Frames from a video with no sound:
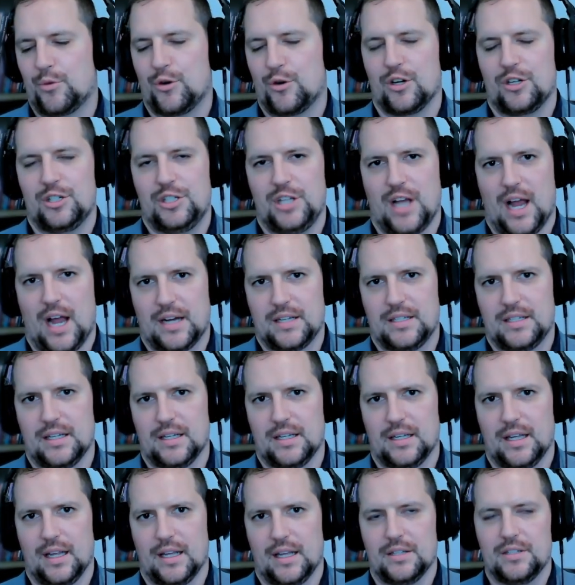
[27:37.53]

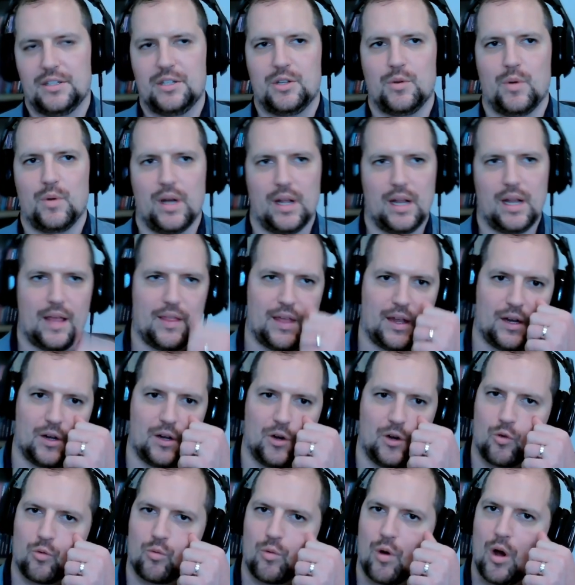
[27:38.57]
projecting into it and
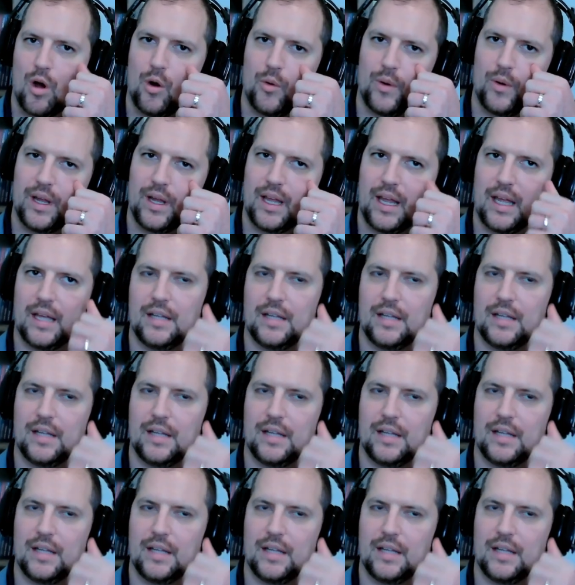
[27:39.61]
then growing